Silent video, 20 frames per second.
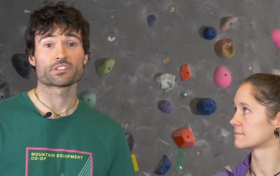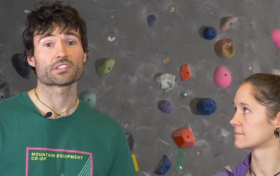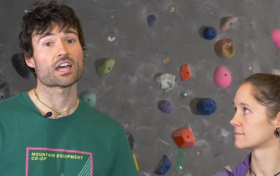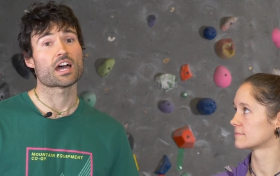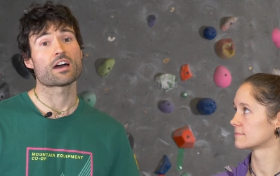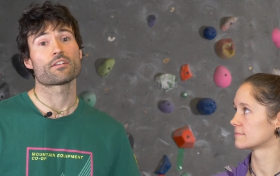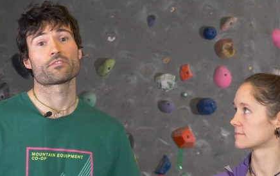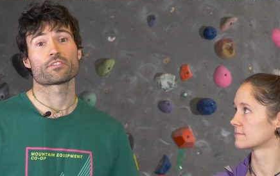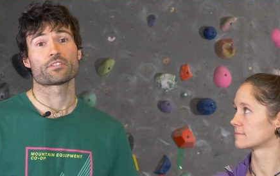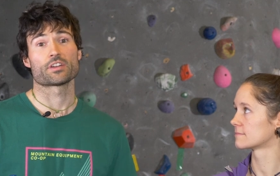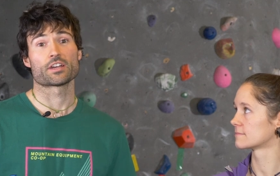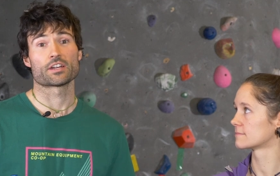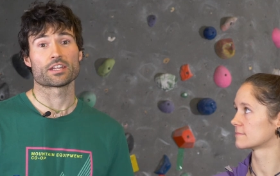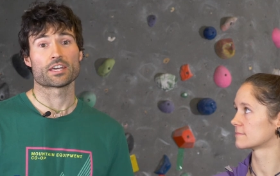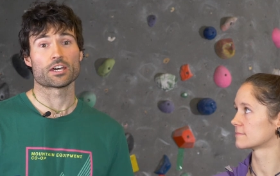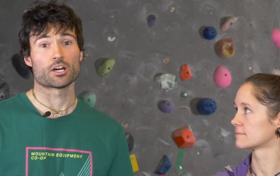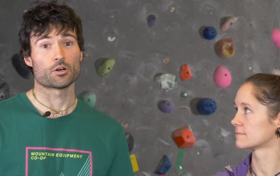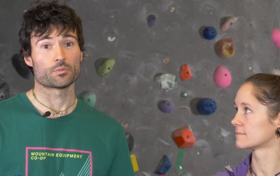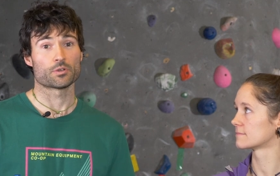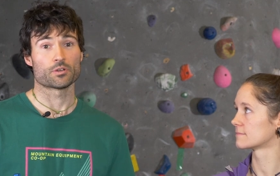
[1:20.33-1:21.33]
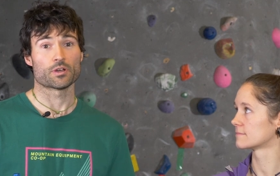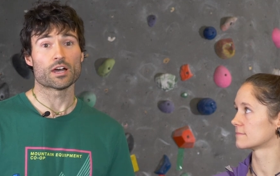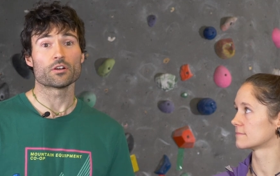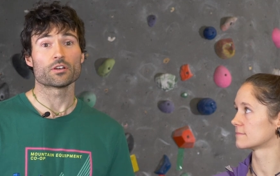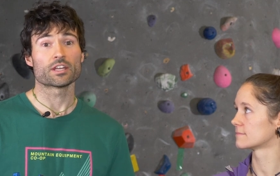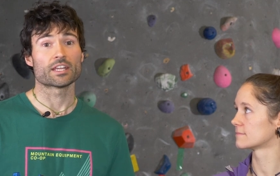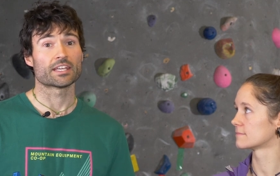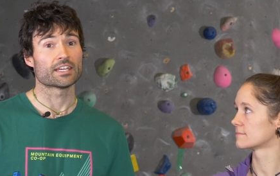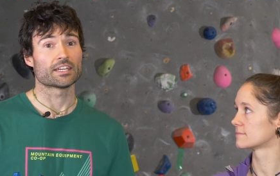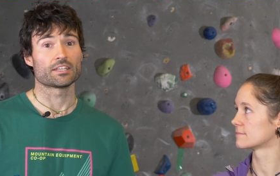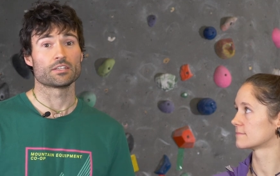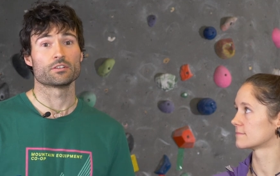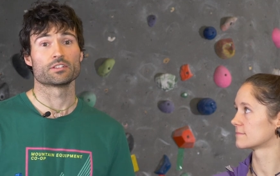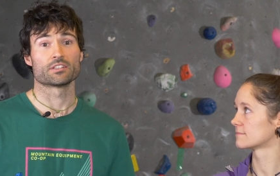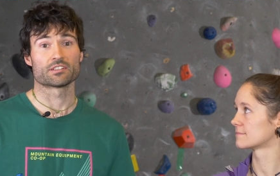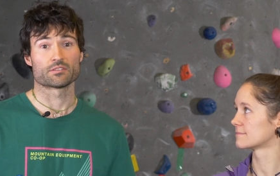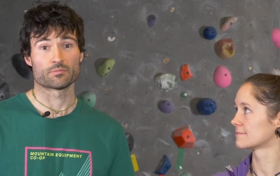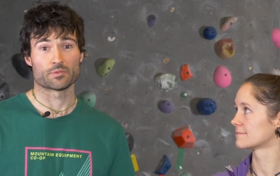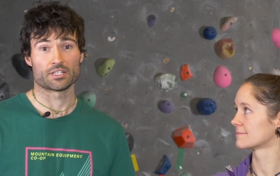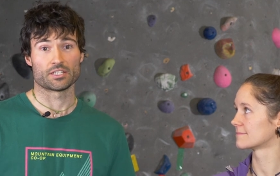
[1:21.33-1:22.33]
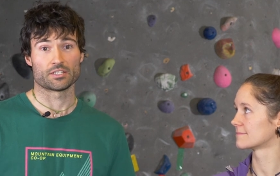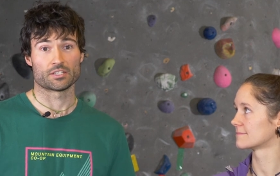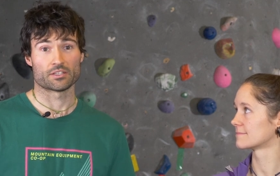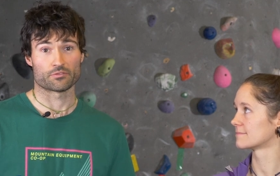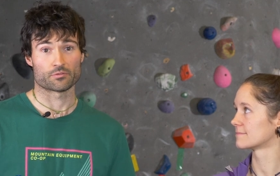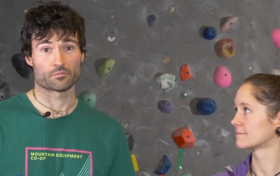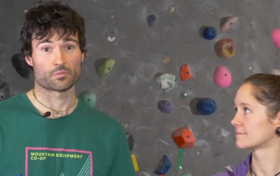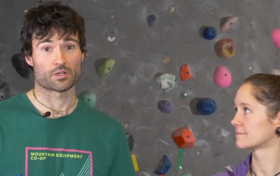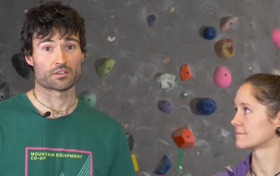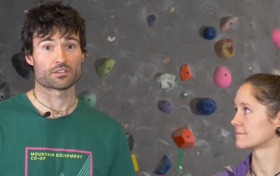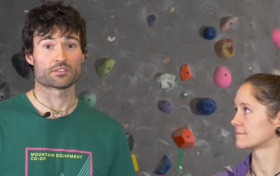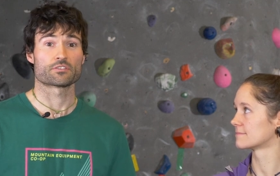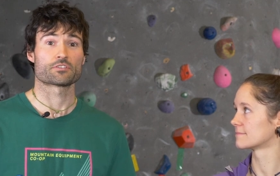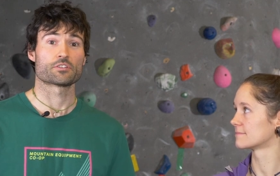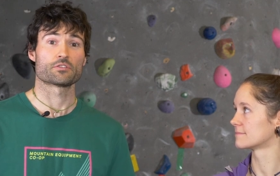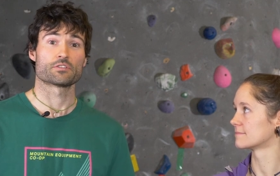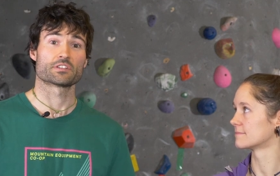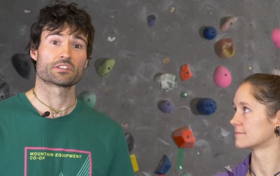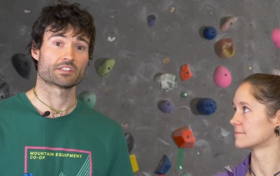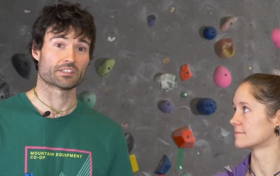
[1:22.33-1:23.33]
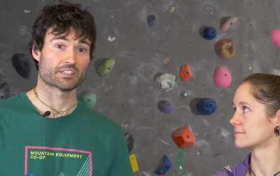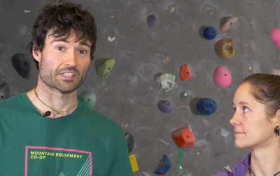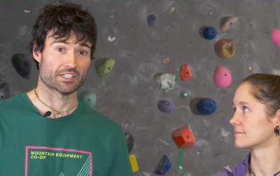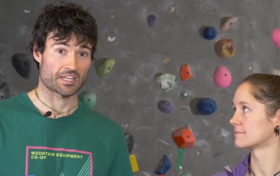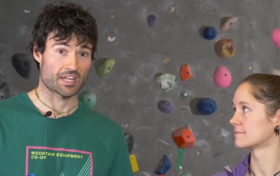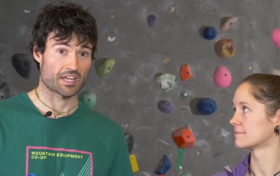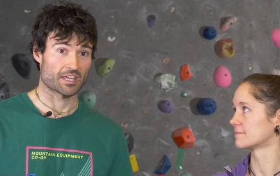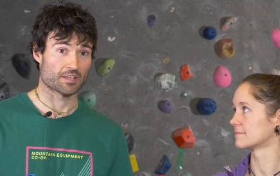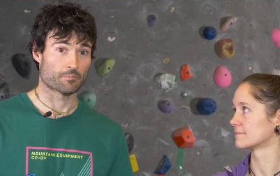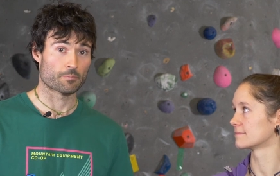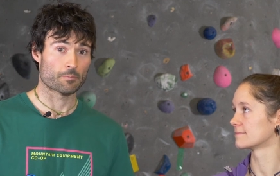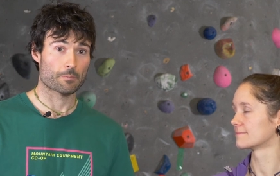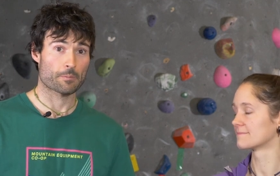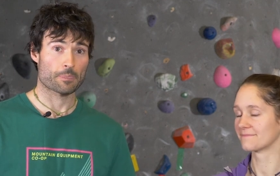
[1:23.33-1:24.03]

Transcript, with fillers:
Speaker 1: staff are there to help you out and get you in as many different pairs of shoes as they can.